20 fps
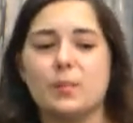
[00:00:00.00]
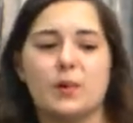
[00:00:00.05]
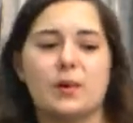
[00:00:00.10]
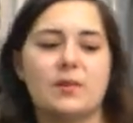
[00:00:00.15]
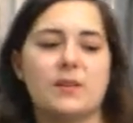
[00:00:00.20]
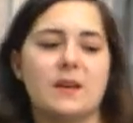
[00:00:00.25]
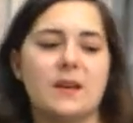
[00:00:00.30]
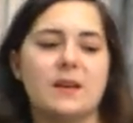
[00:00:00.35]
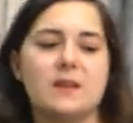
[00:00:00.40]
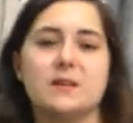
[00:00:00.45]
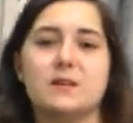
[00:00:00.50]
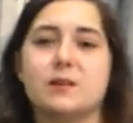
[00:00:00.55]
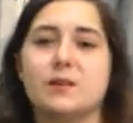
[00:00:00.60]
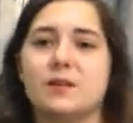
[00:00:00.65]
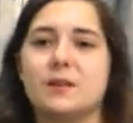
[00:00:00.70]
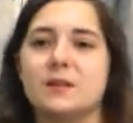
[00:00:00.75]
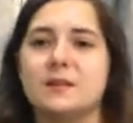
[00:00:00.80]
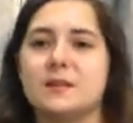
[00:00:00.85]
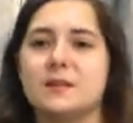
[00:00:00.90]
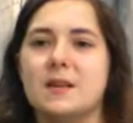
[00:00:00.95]
put the
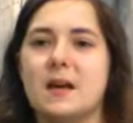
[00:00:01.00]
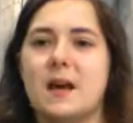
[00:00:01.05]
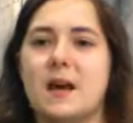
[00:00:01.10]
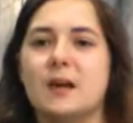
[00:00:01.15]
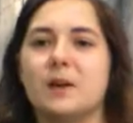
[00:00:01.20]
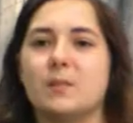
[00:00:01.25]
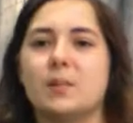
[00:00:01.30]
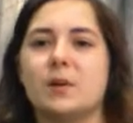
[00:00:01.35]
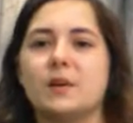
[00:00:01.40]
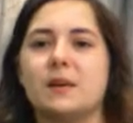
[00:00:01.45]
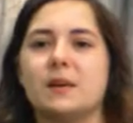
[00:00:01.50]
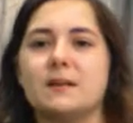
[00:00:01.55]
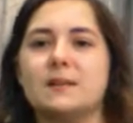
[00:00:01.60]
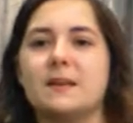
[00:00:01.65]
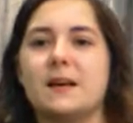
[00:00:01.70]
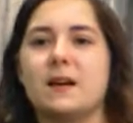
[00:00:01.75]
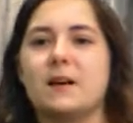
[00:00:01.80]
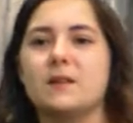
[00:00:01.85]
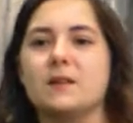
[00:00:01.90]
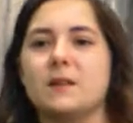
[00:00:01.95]
insert inside, put the
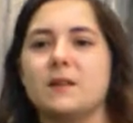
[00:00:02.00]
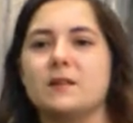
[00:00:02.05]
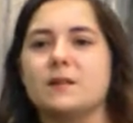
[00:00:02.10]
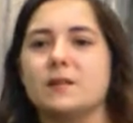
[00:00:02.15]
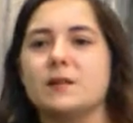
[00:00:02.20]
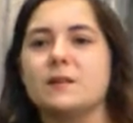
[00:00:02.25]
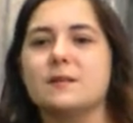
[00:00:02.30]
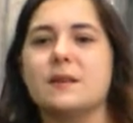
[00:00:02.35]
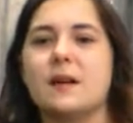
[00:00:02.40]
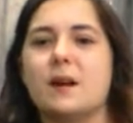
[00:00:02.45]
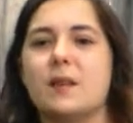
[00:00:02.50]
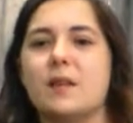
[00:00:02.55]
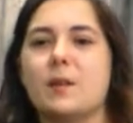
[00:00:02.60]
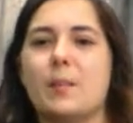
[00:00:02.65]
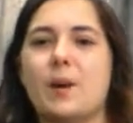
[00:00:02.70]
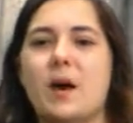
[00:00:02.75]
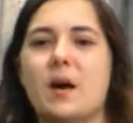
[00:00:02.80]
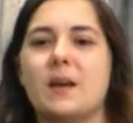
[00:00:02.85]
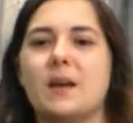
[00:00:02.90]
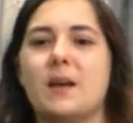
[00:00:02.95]
insert inside of the
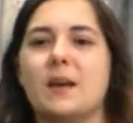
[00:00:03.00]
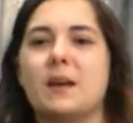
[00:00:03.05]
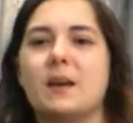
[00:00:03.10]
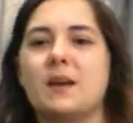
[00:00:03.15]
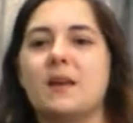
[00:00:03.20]
pocket,